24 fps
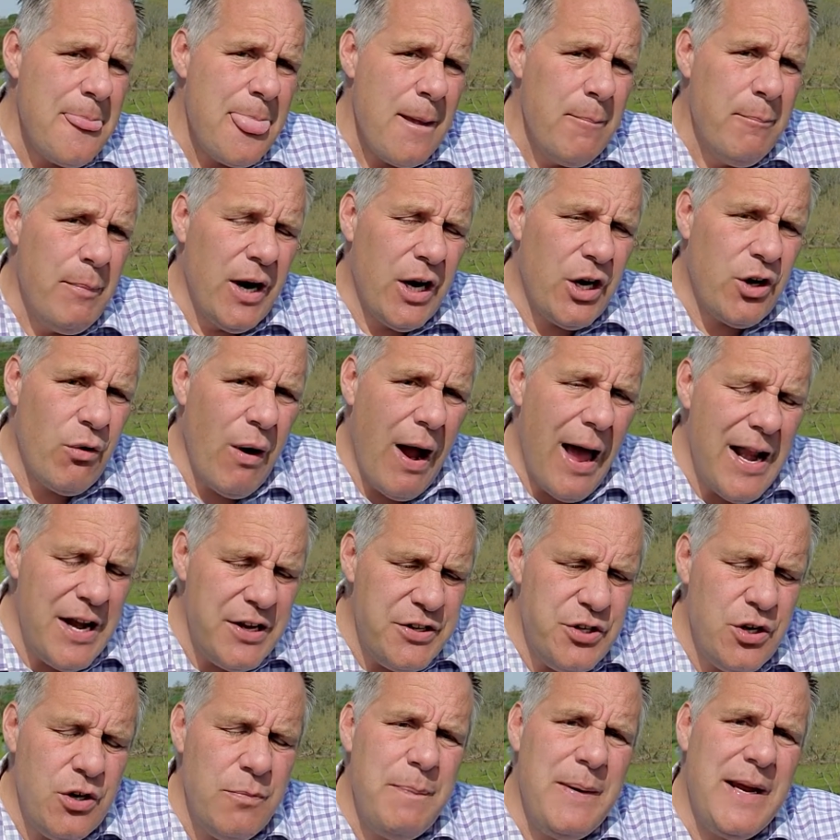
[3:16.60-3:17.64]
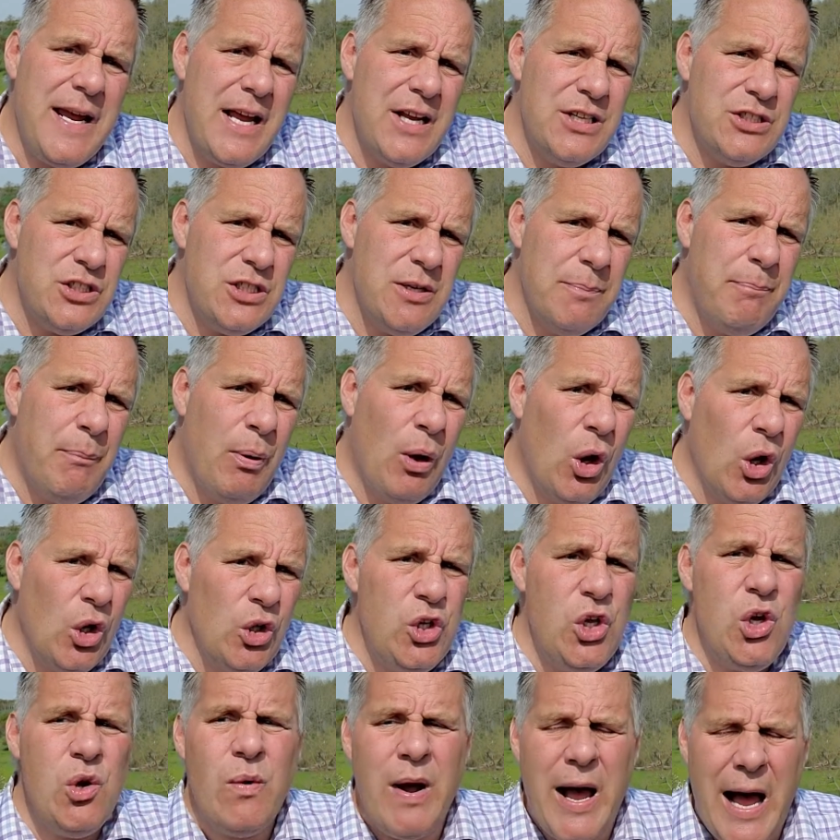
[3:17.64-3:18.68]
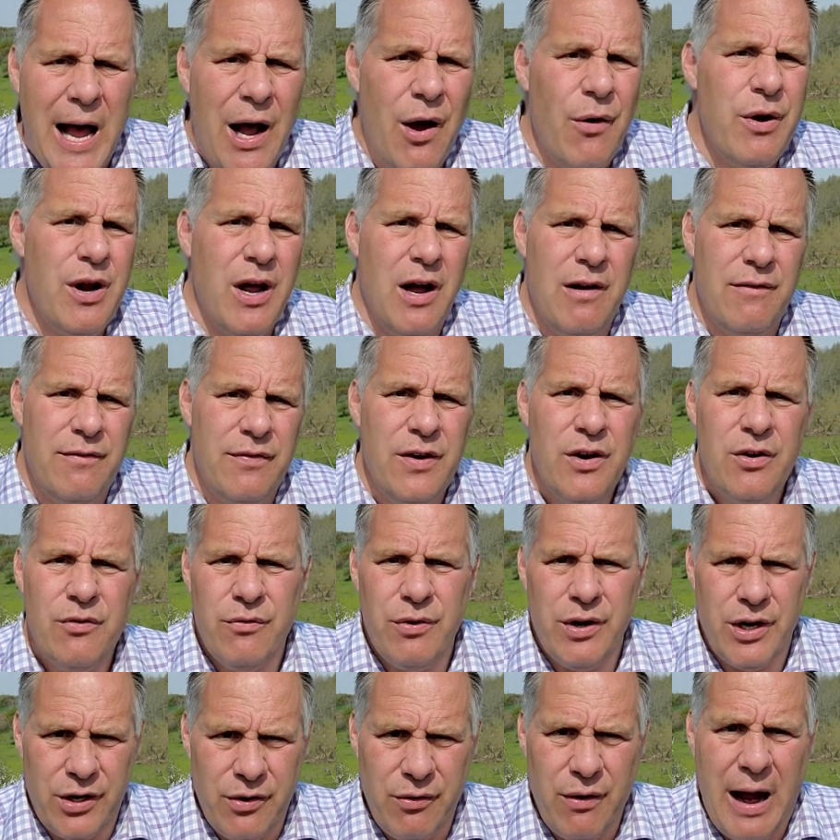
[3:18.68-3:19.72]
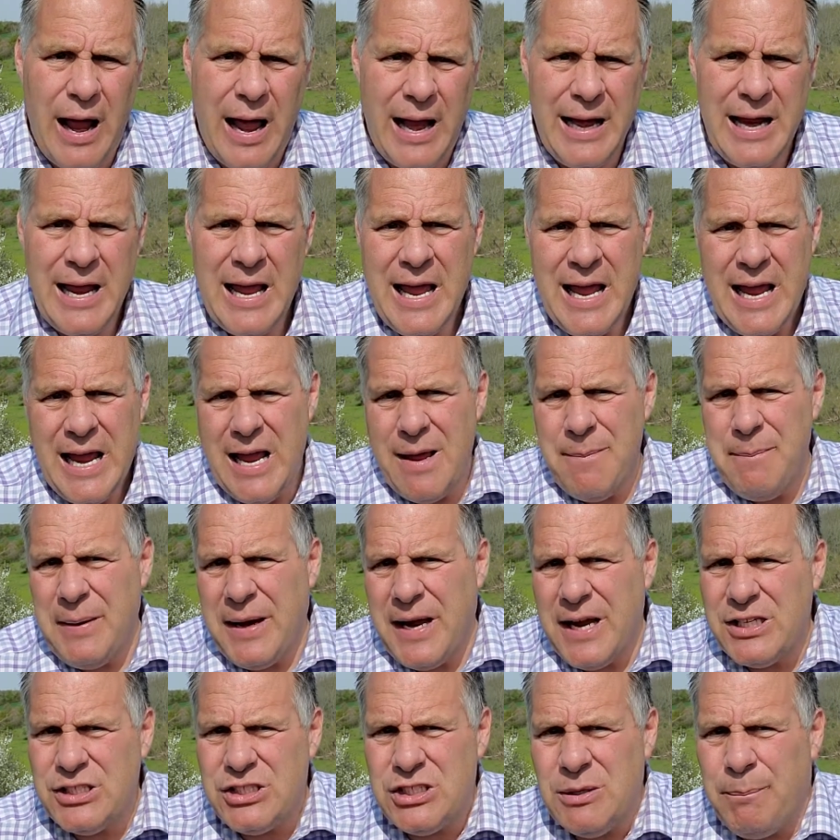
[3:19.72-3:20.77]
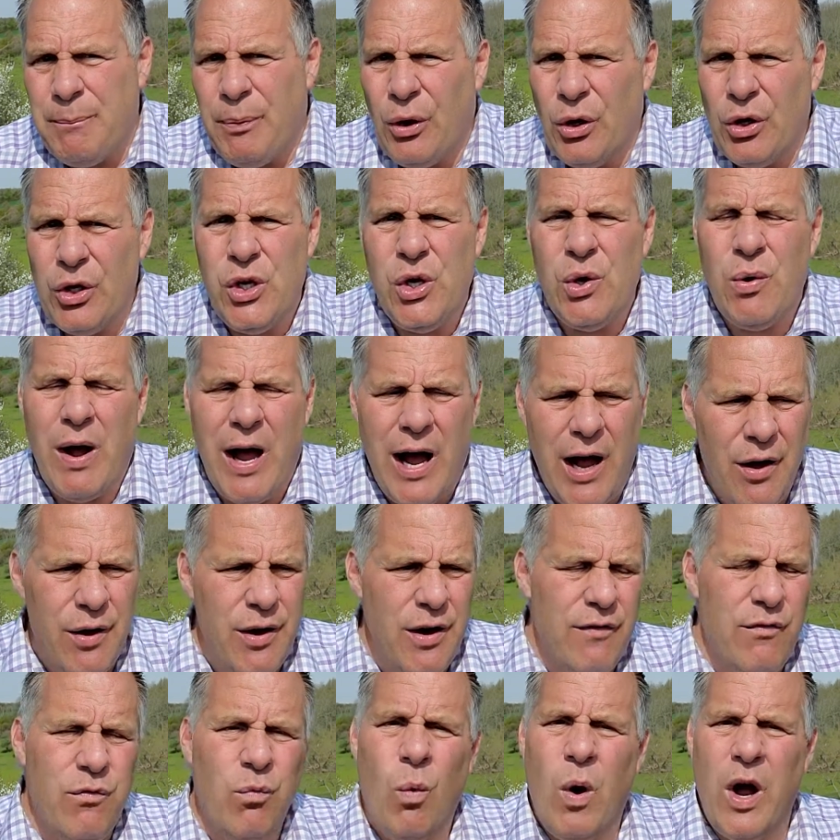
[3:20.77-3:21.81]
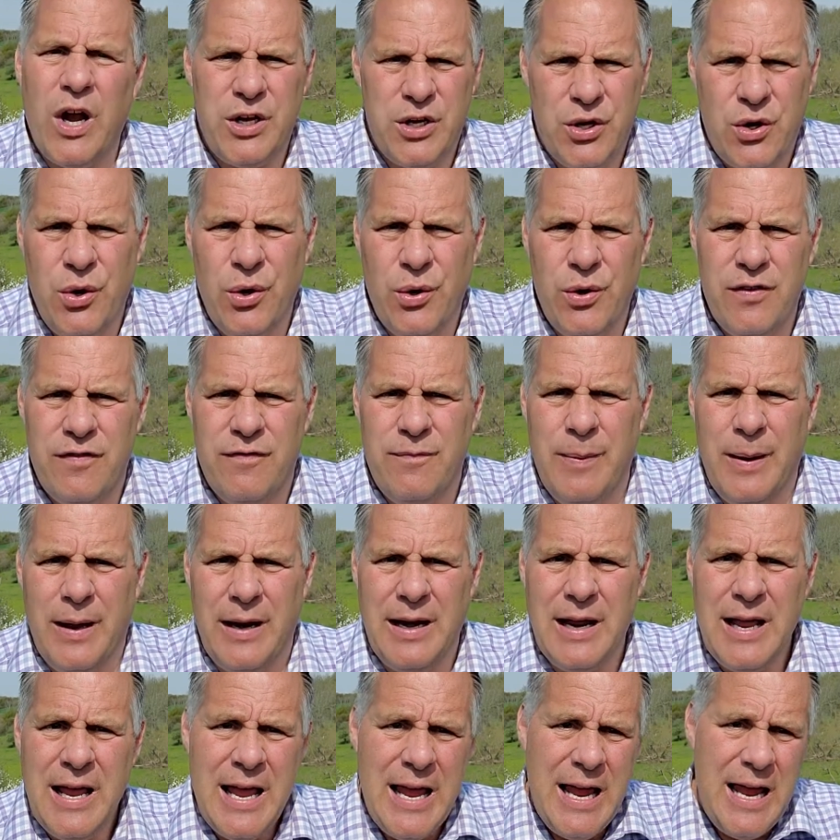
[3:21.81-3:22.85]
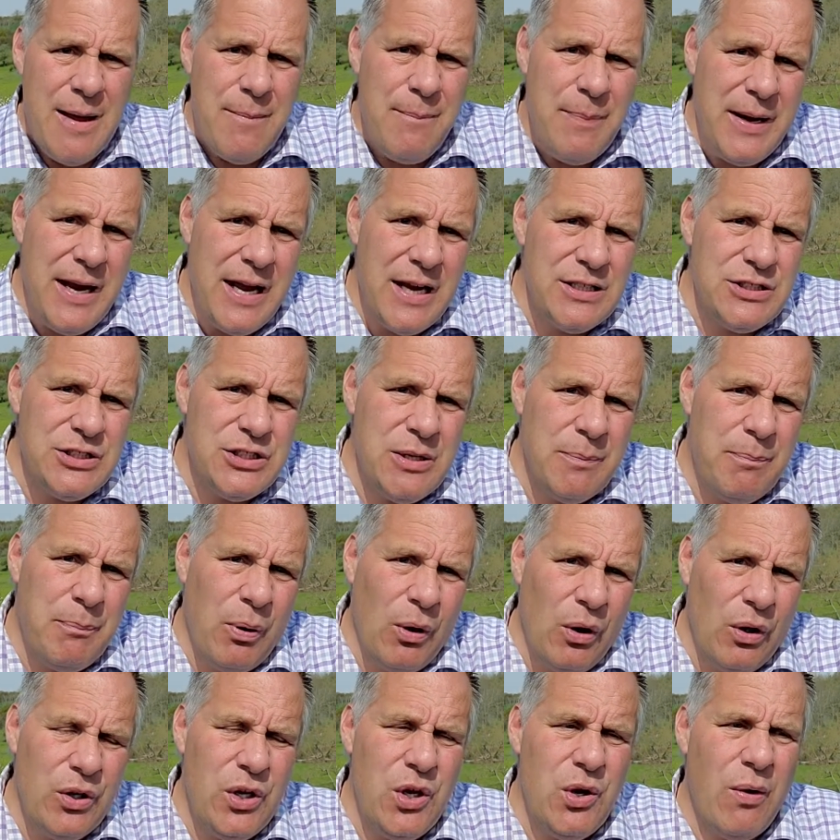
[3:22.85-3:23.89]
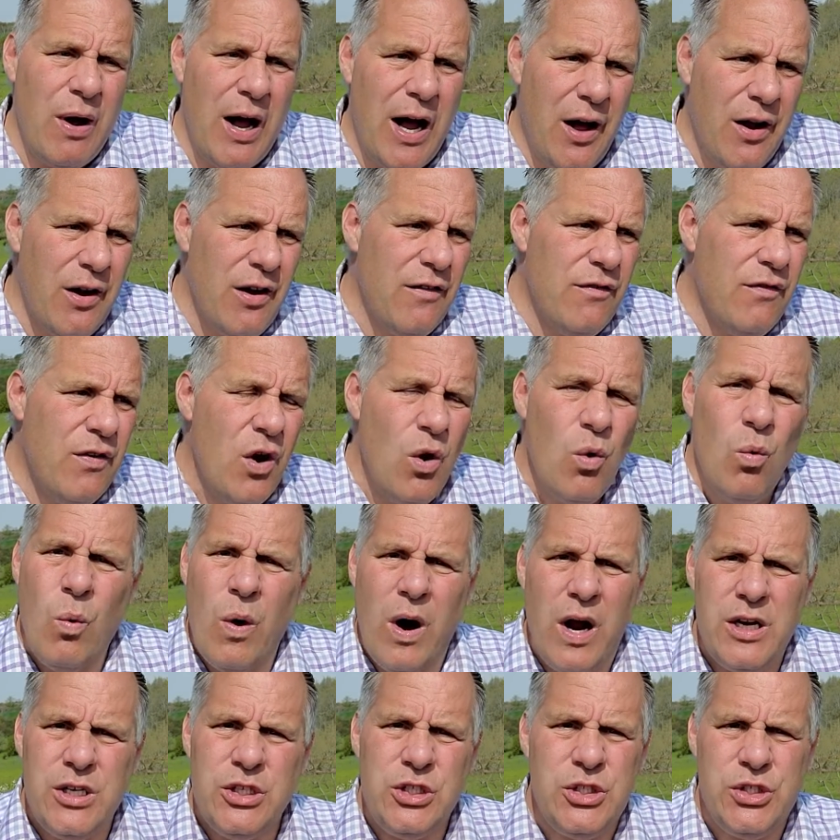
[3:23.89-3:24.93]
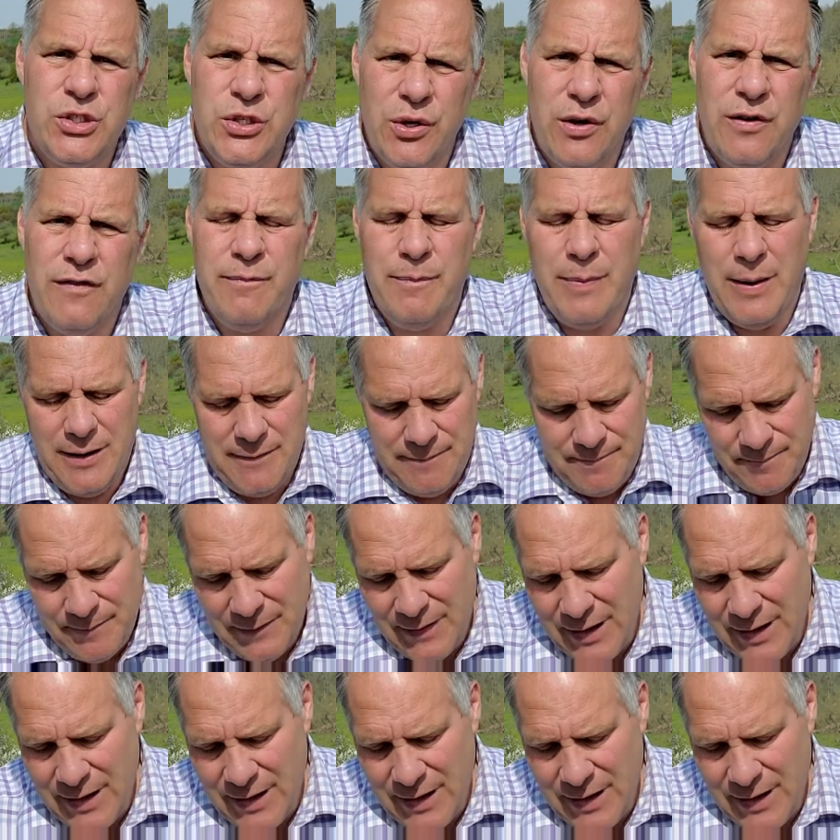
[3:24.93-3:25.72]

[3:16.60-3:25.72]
But gratitude begins to pull you out of regret. It begins to pull you out of what could have been. It begins to pull you out of what should have been.